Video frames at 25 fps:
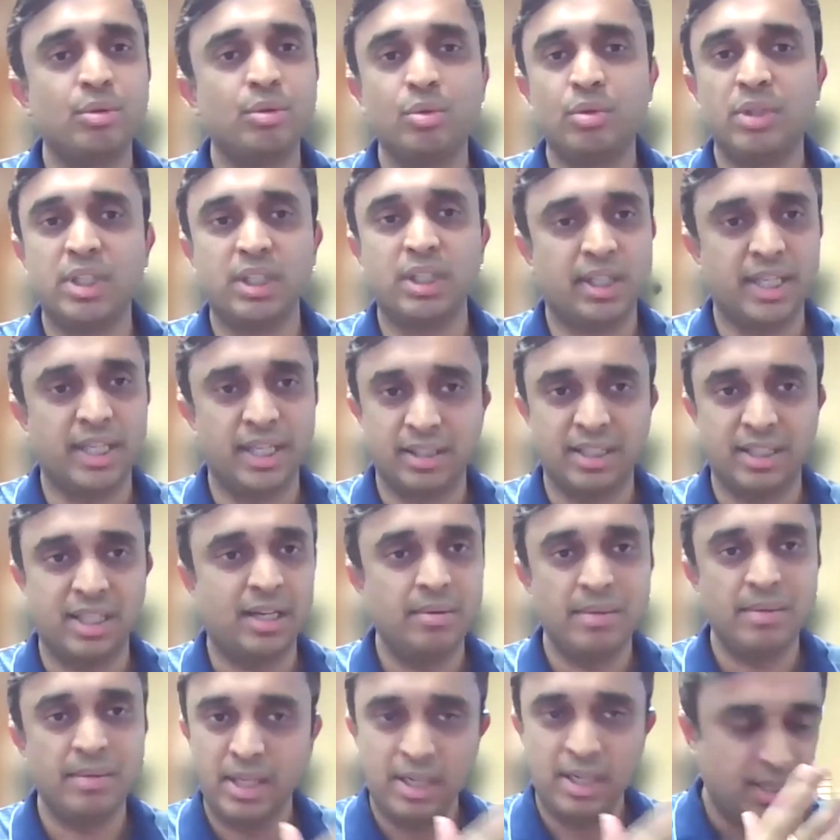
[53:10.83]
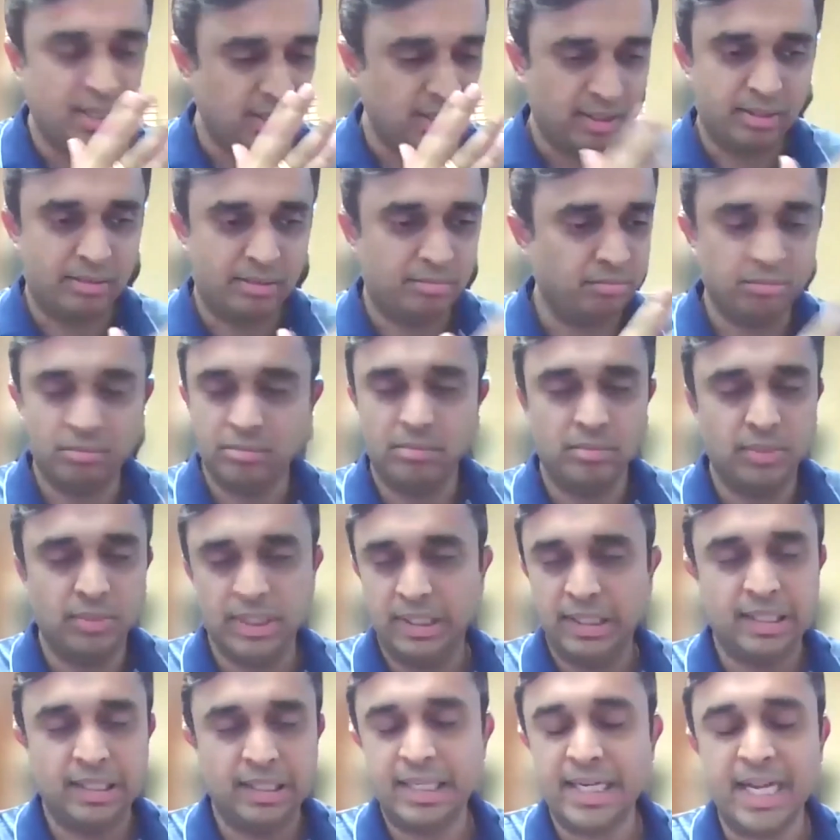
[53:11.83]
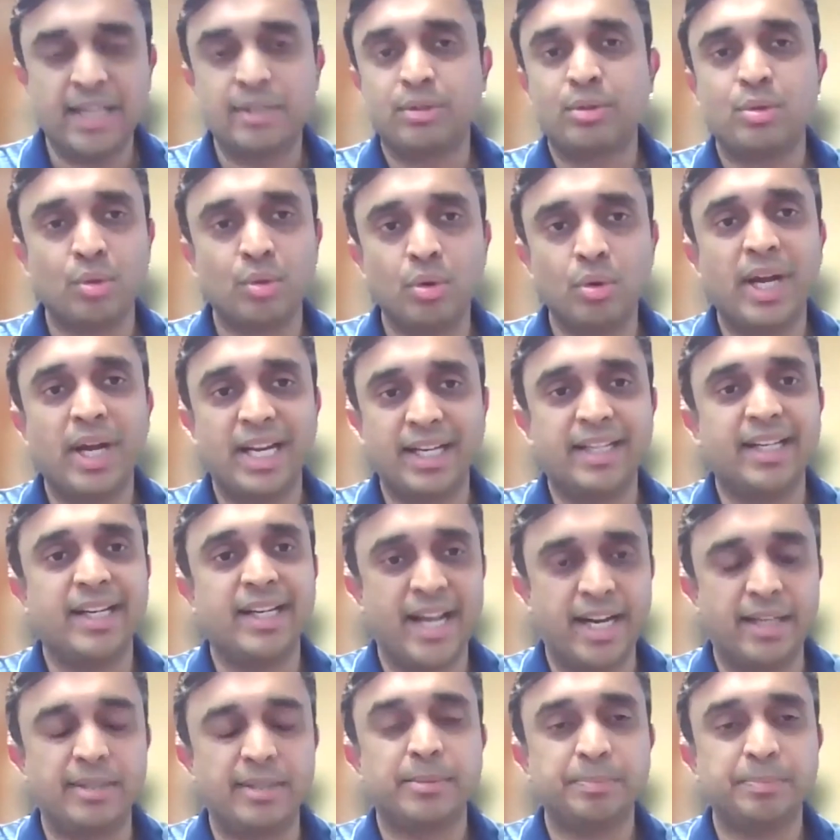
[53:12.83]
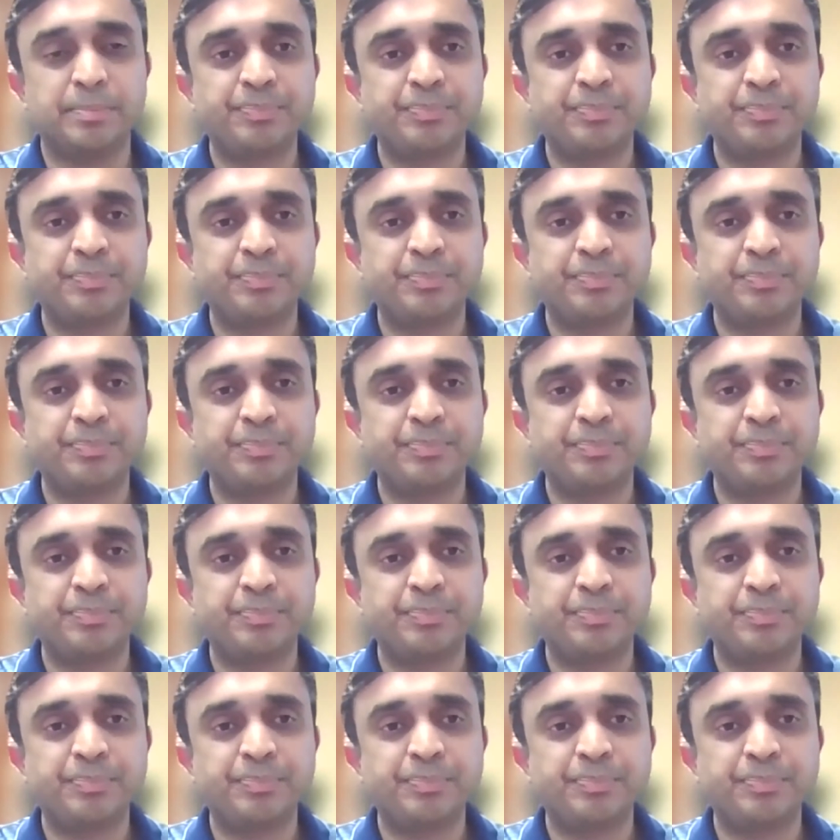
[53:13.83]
do the things. It has to go hand in hand.